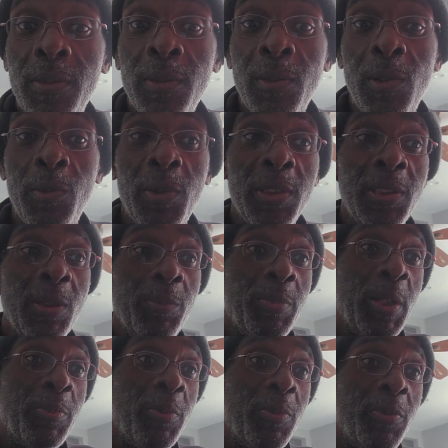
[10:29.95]
or what some
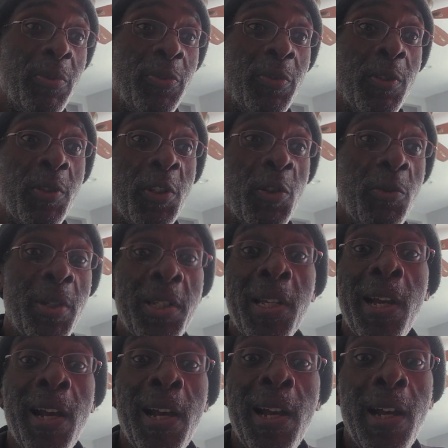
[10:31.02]
people refer to as
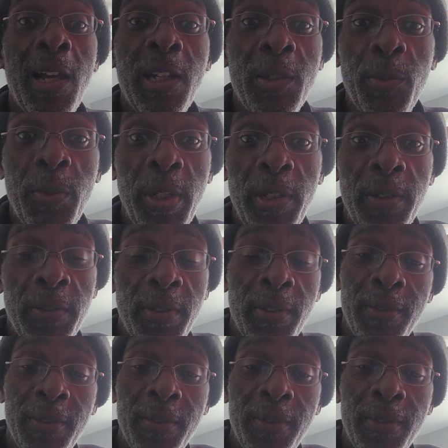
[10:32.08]
Hollyweird.